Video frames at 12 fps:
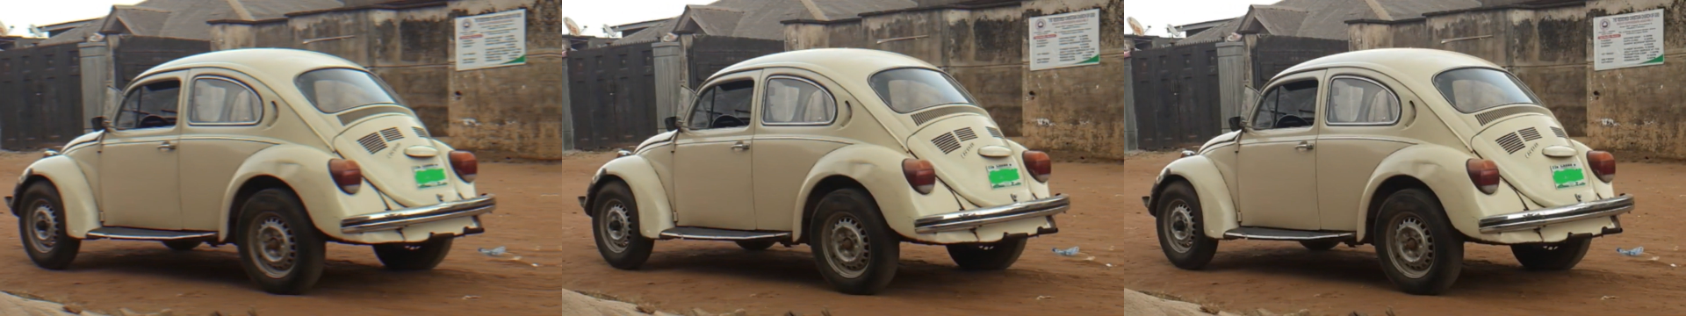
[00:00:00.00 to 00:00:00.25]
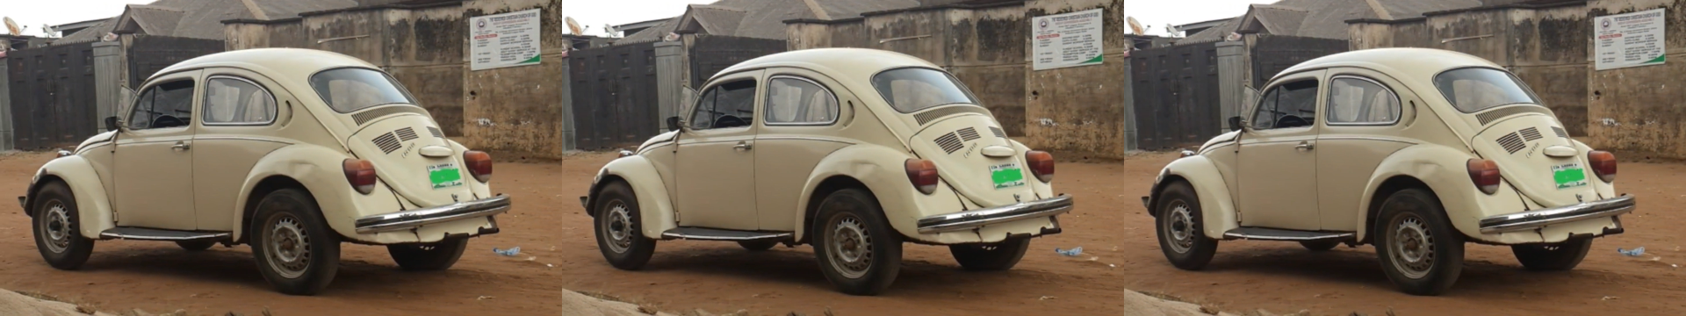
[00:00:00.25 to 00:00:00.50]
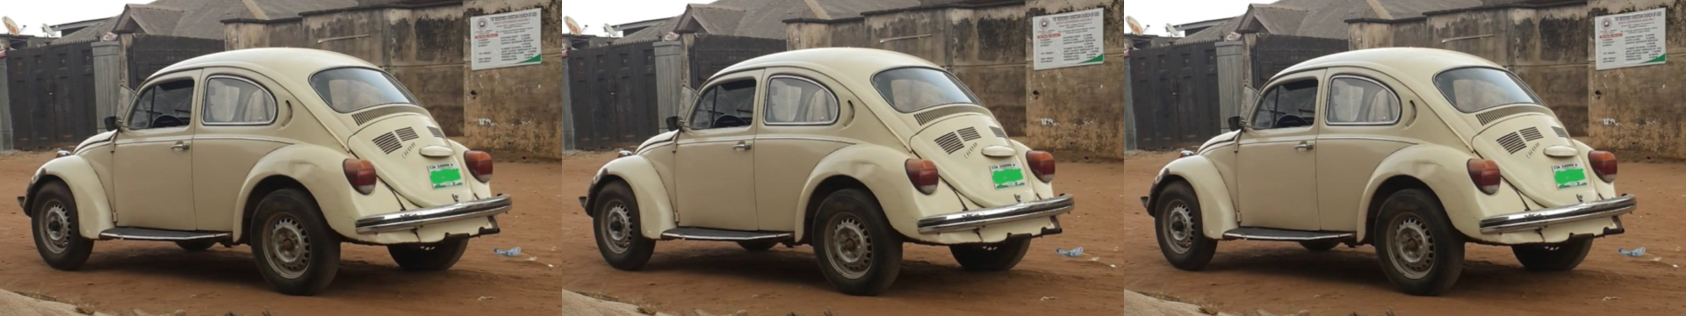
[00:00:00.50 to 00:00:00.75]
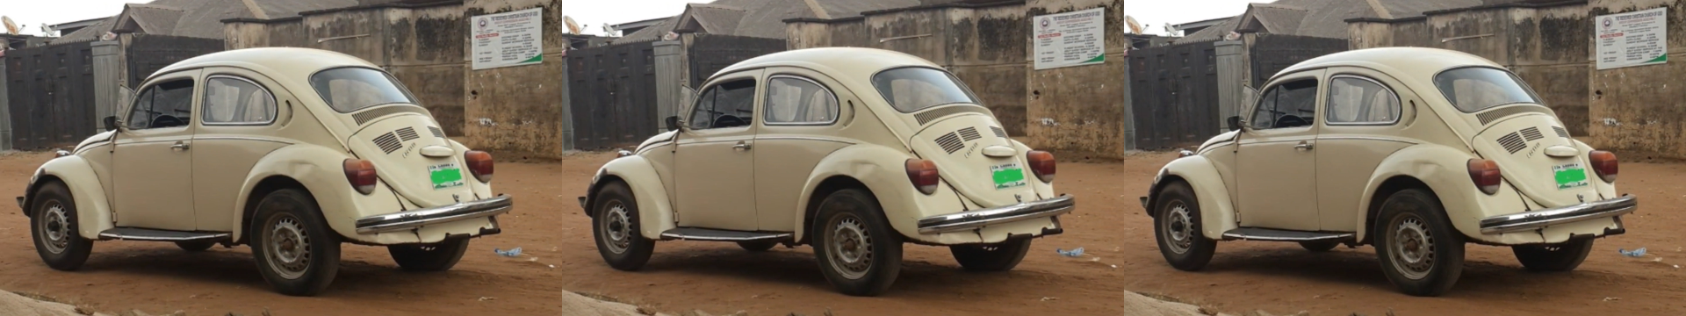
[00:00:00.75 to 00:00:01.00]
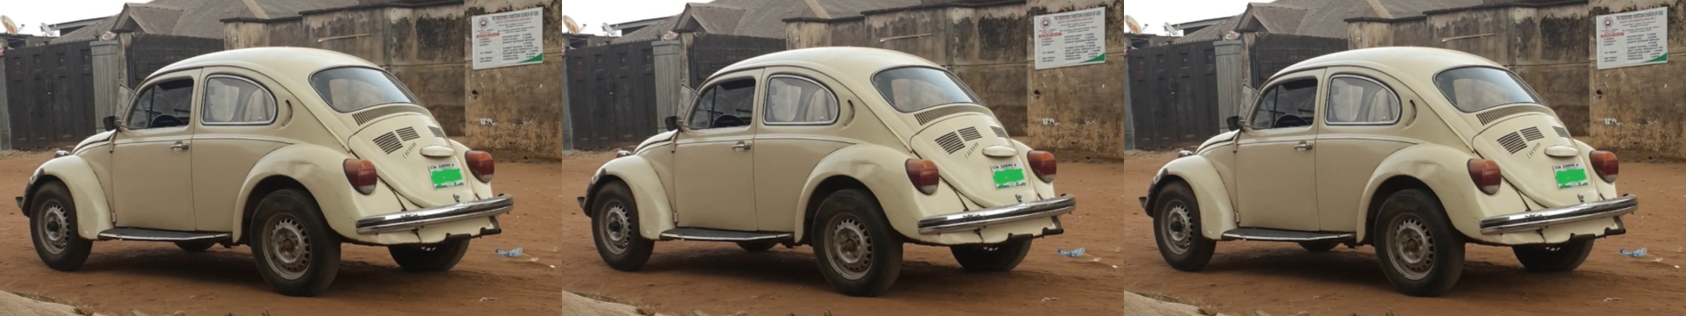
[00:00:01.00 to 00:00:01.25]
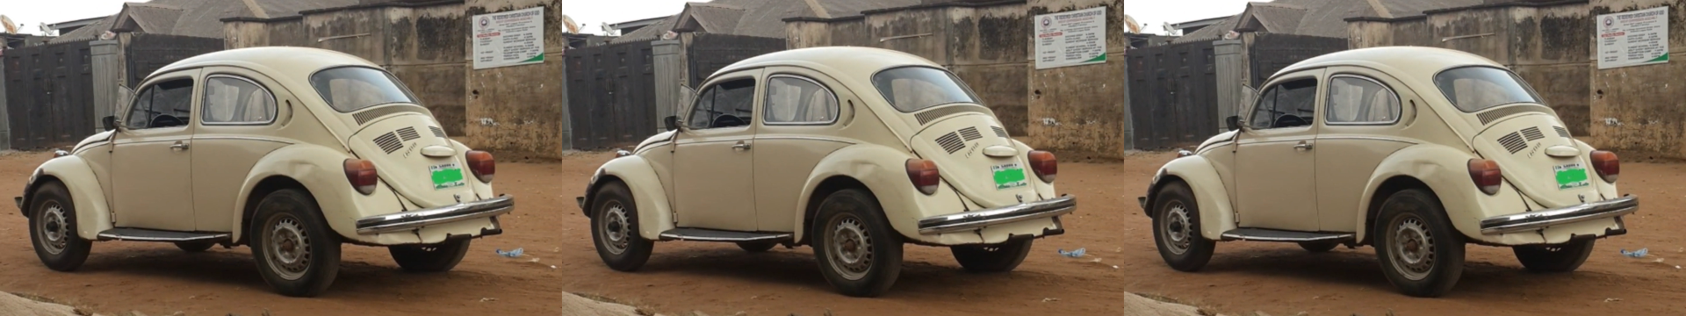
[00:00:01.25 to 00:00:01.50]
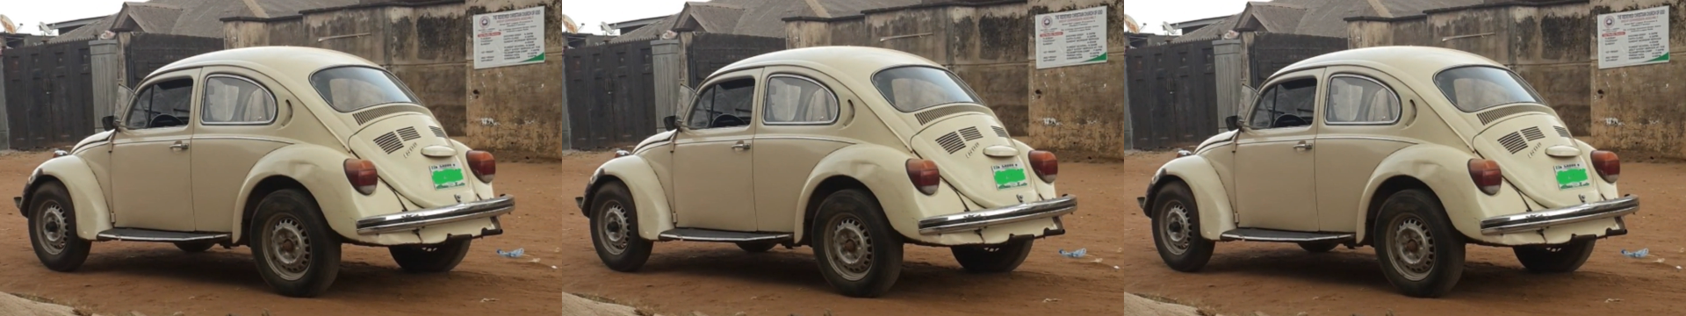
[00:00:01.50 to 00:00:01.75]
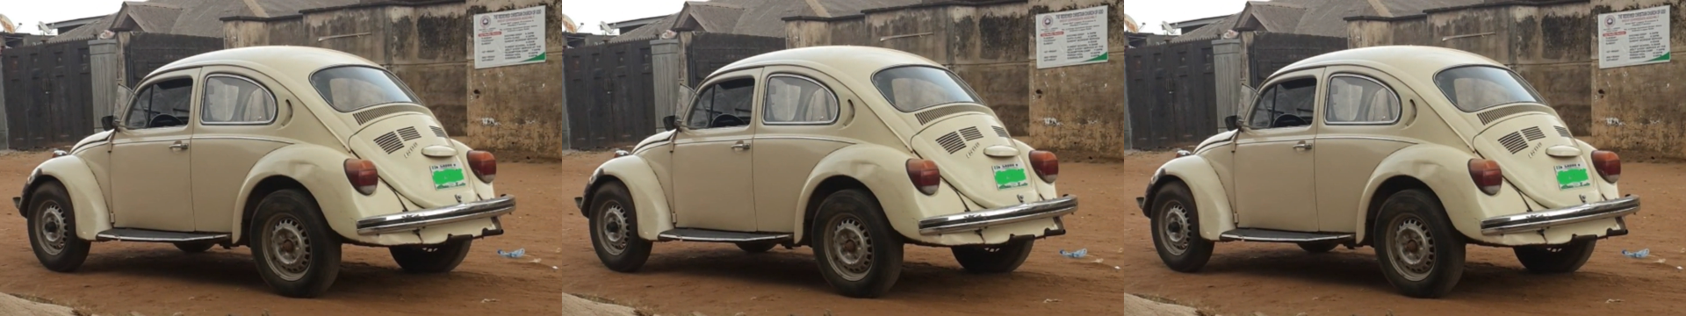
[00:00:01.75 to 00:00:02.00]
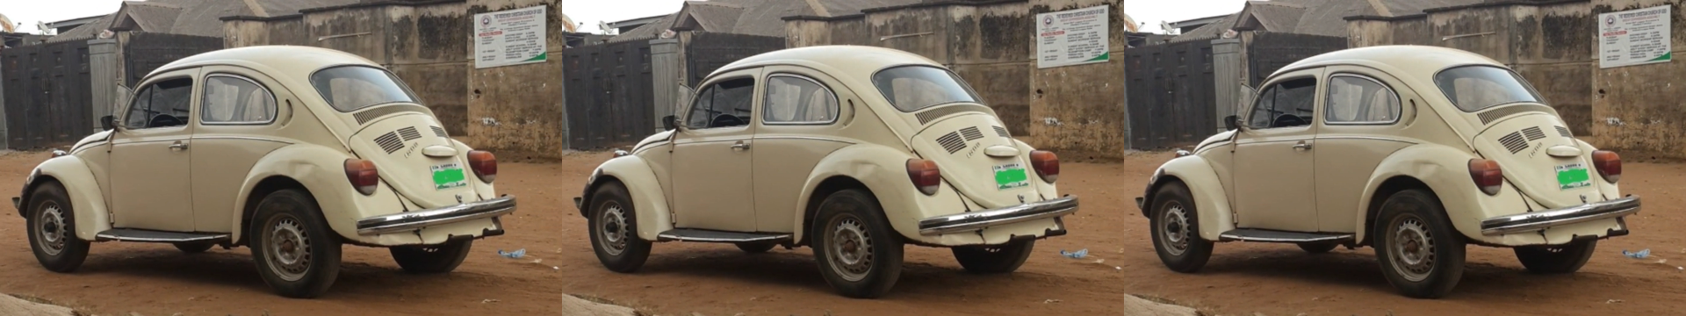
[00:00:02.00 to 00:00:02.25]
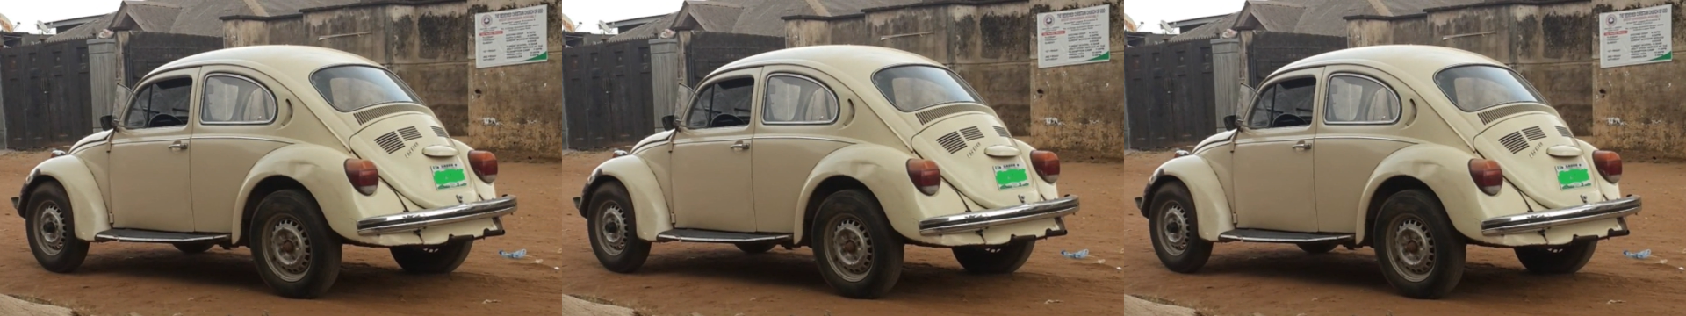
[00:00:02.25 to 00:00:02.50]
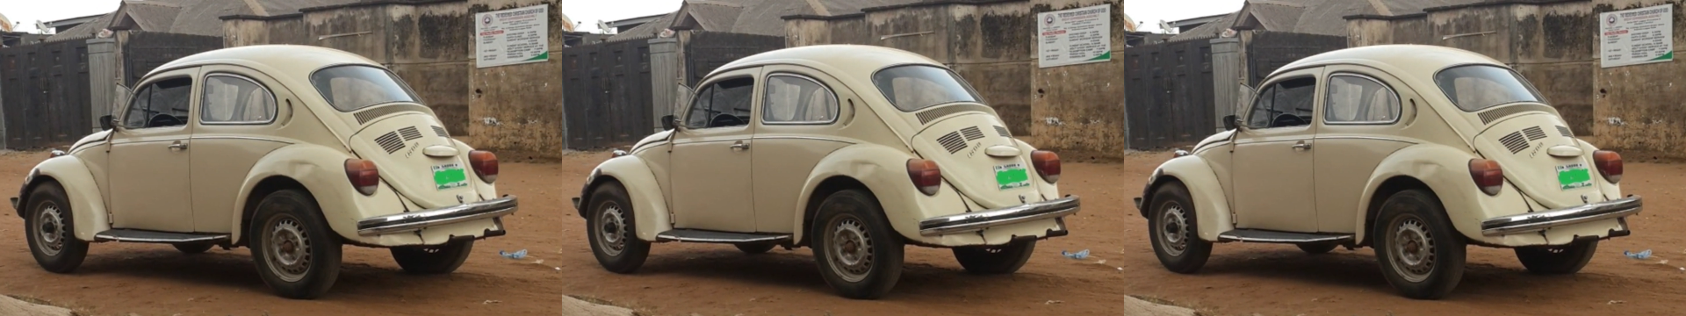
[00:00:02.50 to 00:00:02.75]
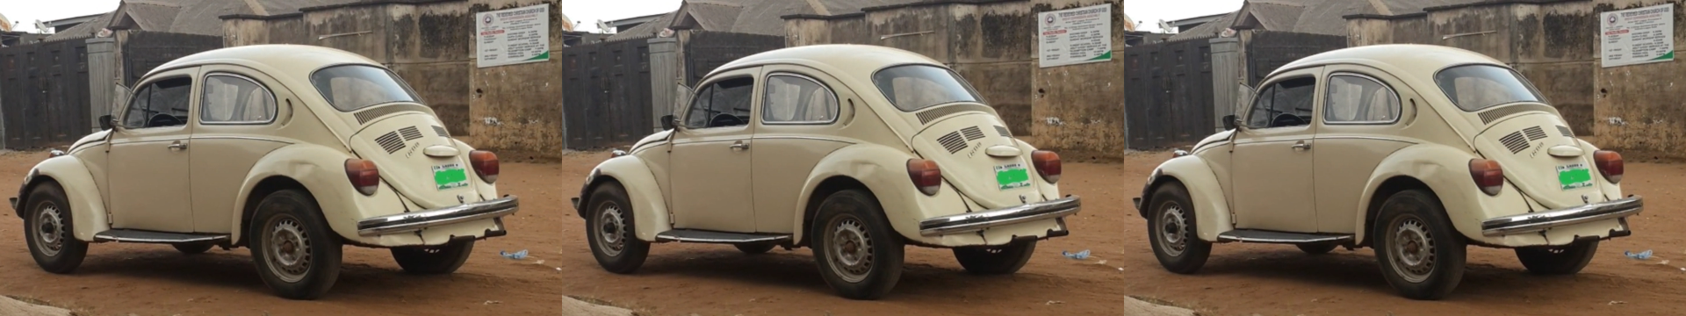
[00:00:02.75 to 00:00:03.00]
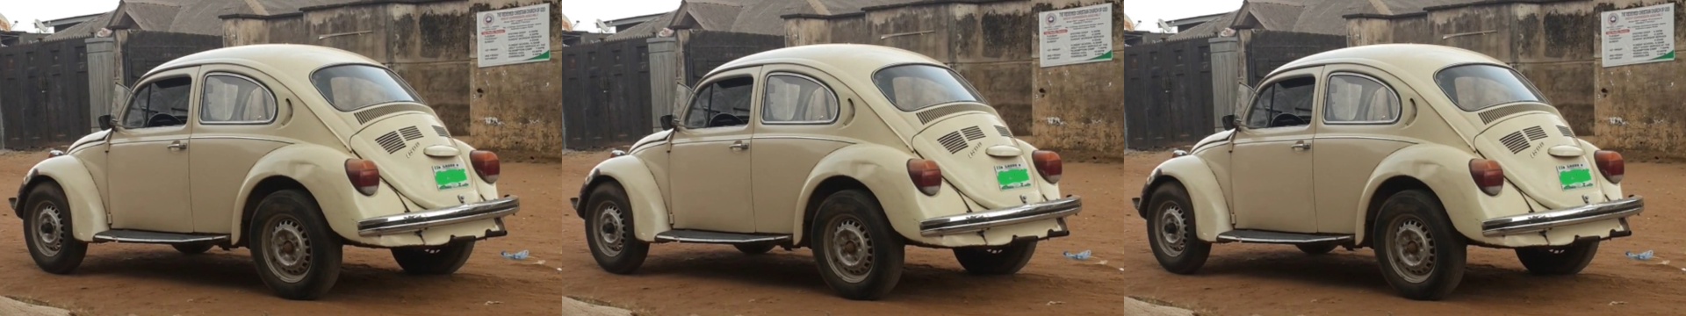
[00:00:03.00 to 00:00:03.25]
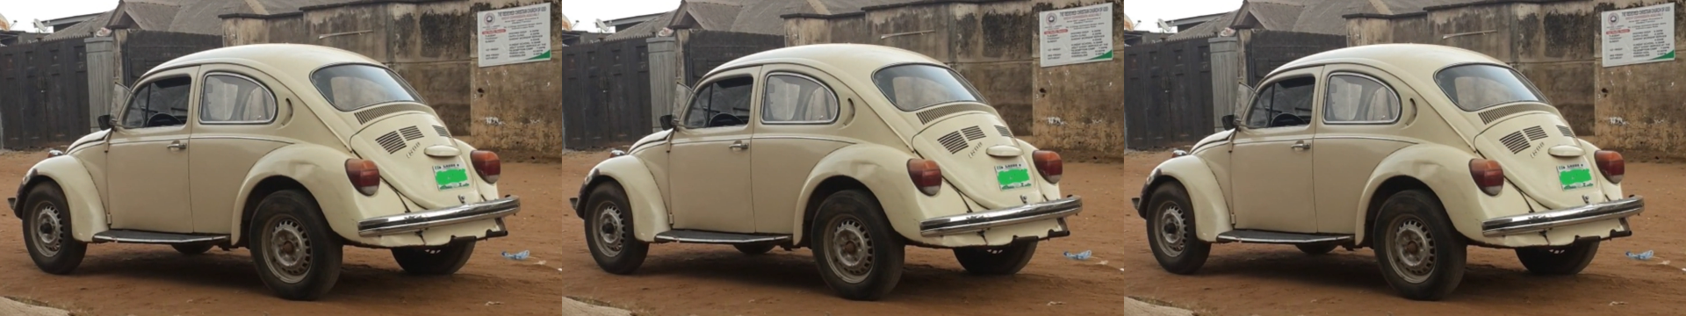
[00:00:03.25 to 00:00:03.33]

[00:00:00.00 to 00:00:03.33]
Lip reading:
(no speaker visible)